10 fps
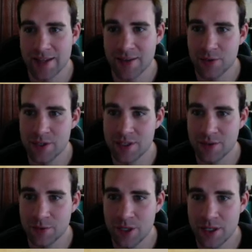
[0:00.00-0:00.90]
3s,
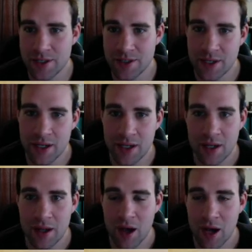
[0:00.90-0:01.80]
3s.
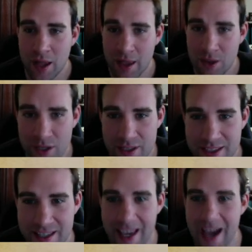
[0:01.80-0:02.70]
You can
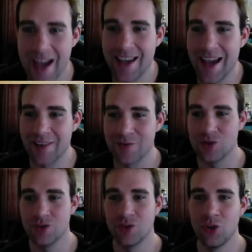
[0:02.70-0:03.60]
see I kind of
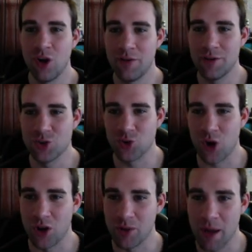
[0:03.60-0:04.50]
love to
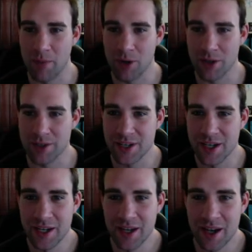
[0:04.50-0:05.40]
draw in my books.
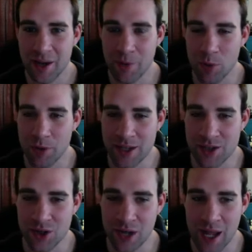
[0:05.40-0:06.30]
Hope you guys
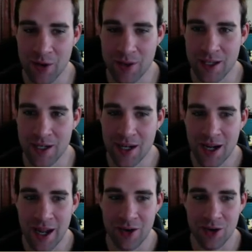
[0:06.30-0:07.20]
are okay with it.
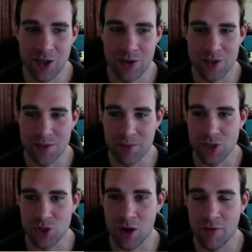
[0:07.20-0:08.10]
I couldn't use the
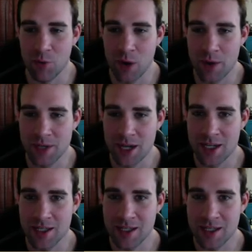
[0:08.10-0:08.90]
picture off the website